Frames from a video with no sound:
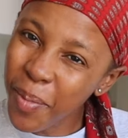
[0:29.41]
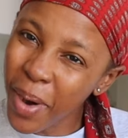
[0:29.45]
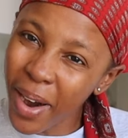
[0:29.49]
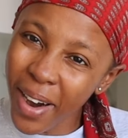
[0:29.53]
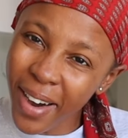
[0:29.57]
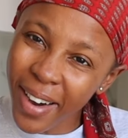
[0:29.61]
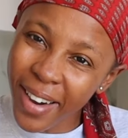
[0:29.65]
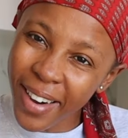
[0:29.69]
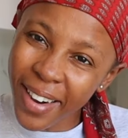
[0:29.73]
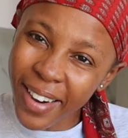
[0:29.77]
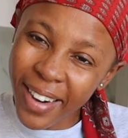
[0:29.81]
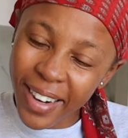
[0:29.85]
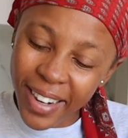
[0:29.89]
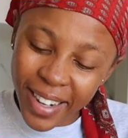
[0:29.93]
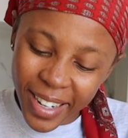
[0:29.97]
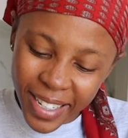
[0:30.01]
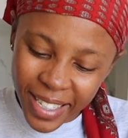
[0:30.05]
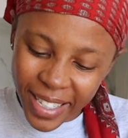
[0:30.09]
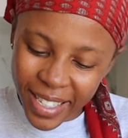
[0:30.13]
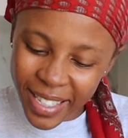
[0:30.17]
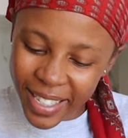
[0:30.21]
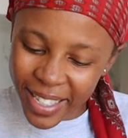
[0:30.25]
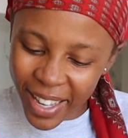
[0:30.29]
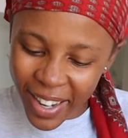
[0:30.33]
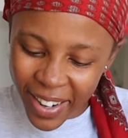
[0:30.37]
Oh,
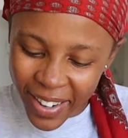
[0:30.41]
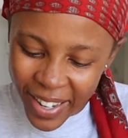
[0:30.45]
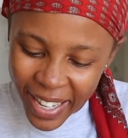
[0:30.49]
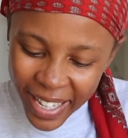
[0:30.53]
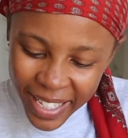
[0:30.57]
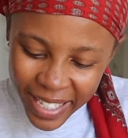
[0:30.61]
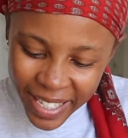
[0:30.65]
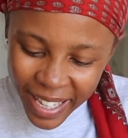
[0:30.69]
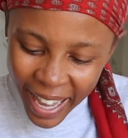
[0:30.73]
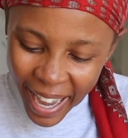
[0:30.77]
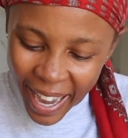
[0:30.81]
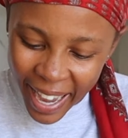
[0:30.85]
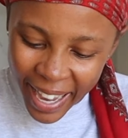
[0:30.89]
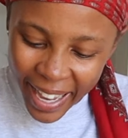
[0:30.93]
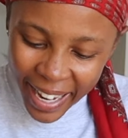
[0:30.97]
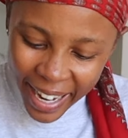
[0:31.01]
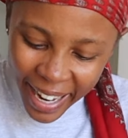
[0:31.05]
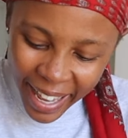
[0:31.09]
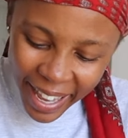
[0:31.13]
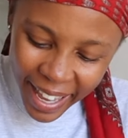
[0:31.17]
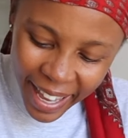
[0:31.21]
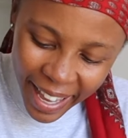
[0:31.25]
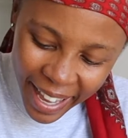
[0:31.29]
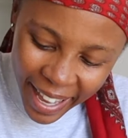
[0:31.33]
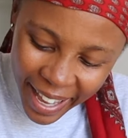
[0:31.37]
so
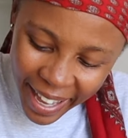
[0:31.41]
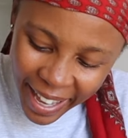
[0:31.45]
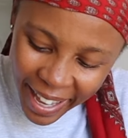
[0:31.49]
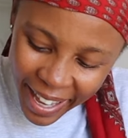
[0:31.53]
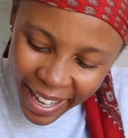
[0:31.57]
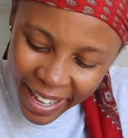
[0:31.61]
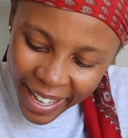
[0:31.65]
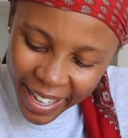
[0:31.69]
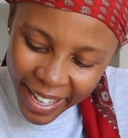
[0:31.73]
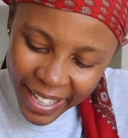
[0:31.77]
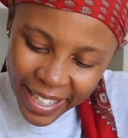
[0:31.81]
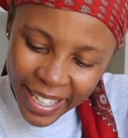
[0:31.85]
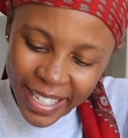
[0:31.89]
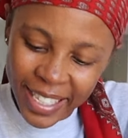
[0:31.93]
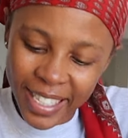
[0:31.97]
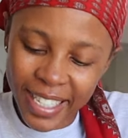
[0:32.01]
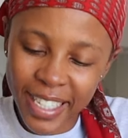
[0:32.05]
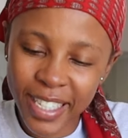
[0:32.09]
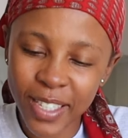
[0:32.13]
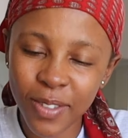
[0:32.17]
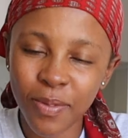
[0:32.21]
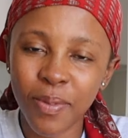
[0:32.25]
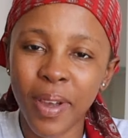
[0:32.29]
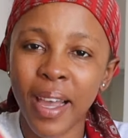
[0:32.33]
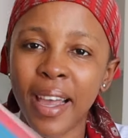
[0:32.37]
exciting! This
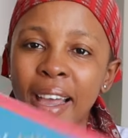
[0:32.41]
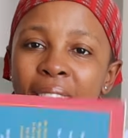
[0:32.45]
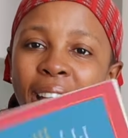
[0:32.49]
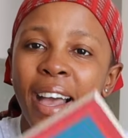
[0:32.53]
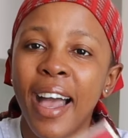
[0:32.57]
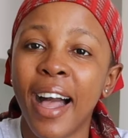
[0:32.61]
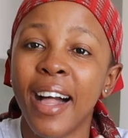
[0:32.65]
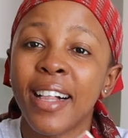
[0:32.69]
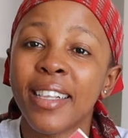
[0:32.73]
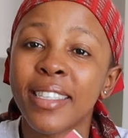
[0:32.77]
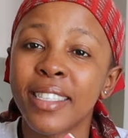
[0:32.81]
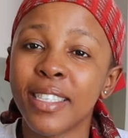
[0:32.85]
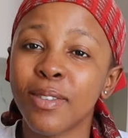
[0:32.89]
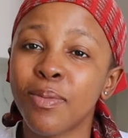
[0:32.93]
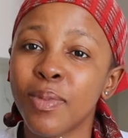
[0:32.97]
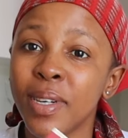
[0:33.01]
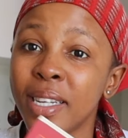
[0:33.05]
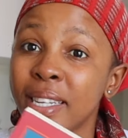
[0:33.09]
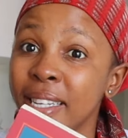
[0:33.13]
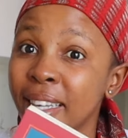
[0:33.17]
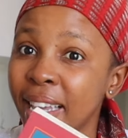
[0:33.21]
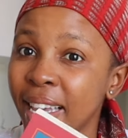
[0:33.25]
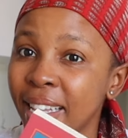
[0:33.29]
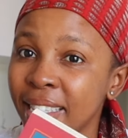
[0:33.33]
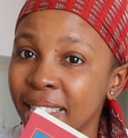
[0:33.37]
is my
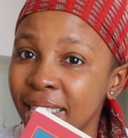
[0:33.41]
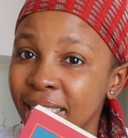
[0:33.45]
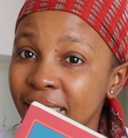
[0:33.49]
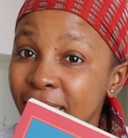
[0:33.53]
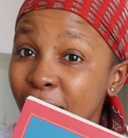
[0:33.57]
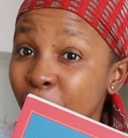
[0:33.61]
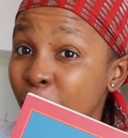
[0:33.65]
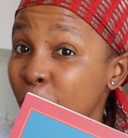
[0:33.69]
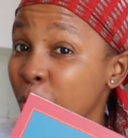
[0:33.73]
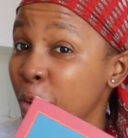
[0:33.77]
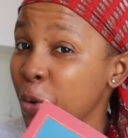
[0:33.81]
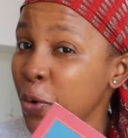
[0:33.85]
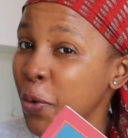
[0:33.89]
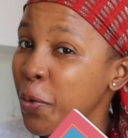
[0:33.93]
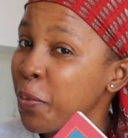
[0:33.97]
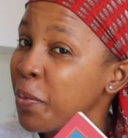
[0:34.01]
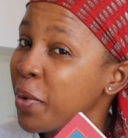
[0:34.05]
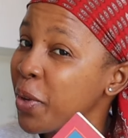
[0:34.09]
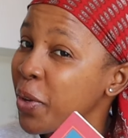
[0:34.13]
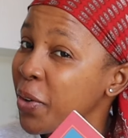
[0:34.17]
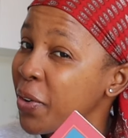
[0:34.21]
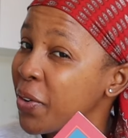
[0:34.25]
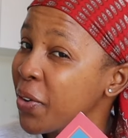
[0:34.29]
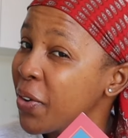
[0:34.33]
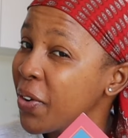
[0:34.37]
ultimate guess it. If you know
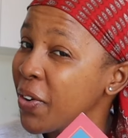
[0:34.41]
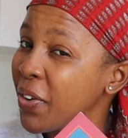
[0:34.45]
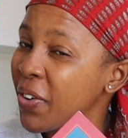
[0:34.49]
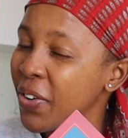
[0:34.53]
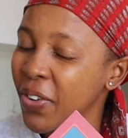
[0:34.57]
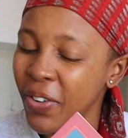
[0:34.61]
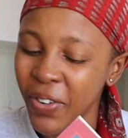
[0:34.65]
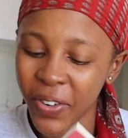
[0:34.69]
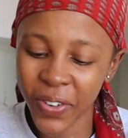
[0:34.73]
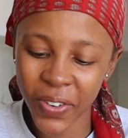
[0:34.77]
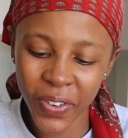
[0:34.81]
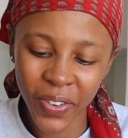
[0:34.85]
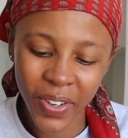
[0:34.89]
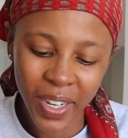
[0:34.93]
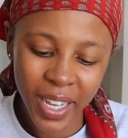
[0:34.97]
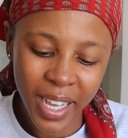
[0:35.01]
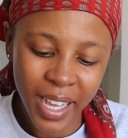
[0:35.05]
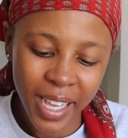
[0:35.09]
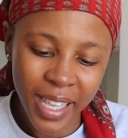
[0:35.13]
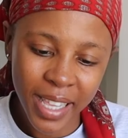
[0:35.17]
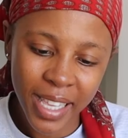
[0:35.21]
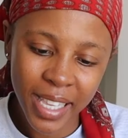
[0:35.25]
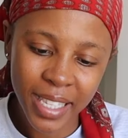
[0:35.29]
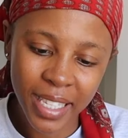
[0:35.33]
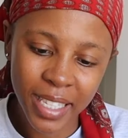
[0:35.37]
me, you know.
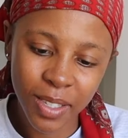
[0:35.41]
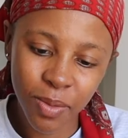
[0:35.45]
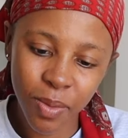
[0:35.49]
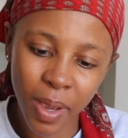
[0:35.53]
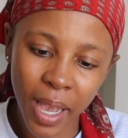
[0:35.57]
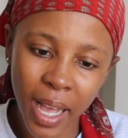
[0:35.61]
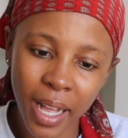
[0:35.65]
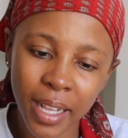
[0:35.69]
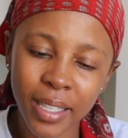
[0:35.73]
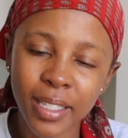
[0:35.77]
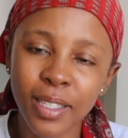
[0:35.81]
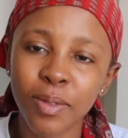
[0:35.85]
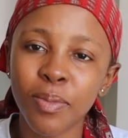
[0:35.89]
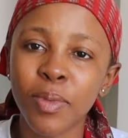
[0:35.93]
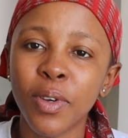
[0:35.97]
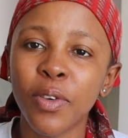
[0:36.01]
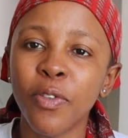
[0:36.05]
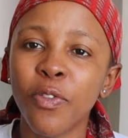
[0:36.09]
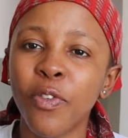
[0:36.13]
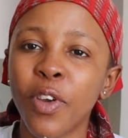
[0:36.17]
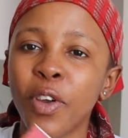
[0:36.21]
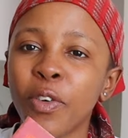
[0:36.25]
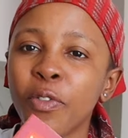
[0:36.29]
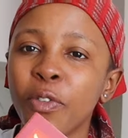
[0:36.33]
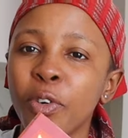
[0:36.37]
This is my
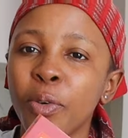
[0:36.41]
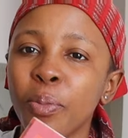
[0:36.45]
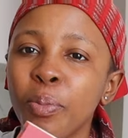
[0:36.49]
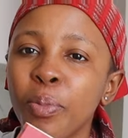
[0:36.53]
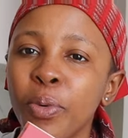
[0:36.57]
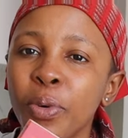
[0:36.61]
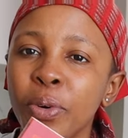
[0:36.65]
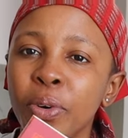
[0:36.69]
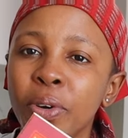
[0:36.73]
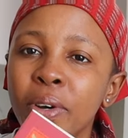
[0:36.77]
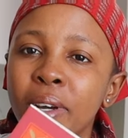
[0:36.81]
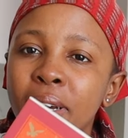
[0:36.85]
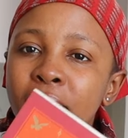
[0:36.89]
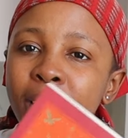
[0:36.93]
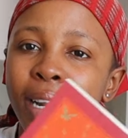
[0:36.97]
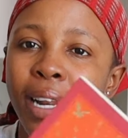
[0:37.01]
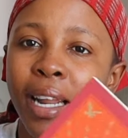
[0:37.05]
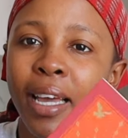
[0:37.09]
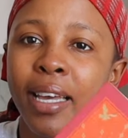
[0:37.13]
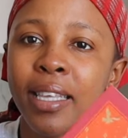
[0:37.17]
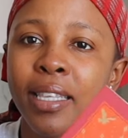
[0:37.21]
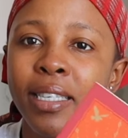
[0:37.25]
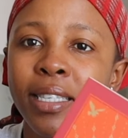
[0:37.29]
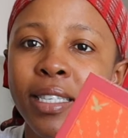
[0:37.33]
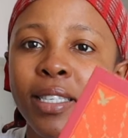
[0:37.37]
ultimate favorite book.
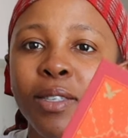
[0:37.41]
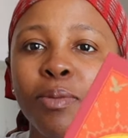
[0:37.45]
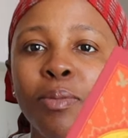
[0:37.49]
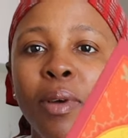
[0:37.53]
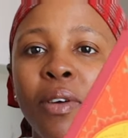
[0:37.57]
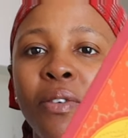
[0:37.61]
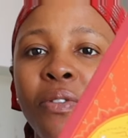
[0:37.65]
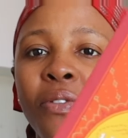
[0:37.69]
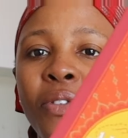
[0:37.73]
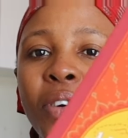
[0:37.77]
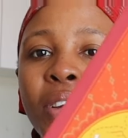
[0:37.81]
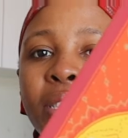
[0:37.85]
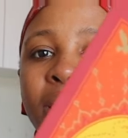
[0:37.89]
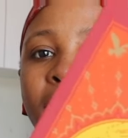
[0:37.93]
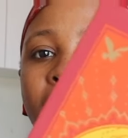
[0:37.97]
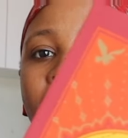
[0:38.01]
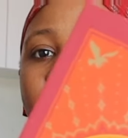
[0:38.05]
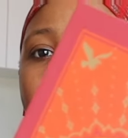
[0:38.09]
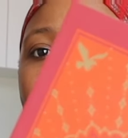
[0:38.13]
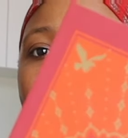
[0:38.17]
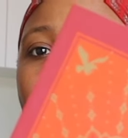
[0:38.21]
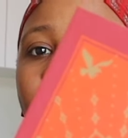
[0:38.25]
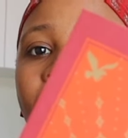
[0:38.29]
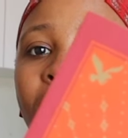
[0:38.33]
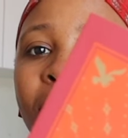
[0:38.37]
Like, this is my first
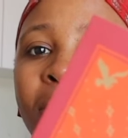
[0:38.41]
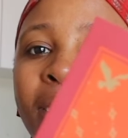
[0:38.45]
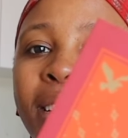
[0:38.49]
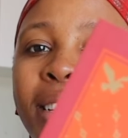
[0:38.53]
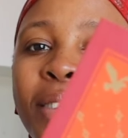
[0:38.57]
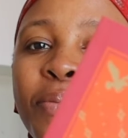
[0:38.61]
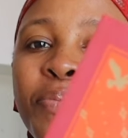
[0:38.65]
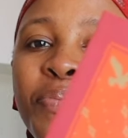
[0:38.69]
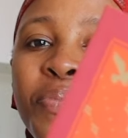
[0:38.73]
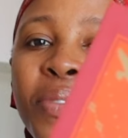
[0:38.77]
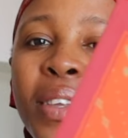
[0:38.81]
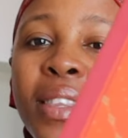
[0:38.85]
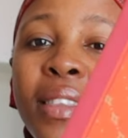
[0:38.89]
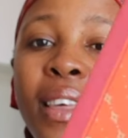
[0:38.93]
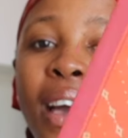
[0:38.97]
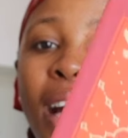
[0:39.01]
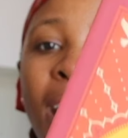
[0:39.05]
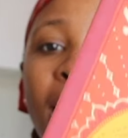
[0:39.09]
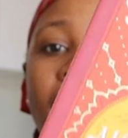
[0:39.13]
love. The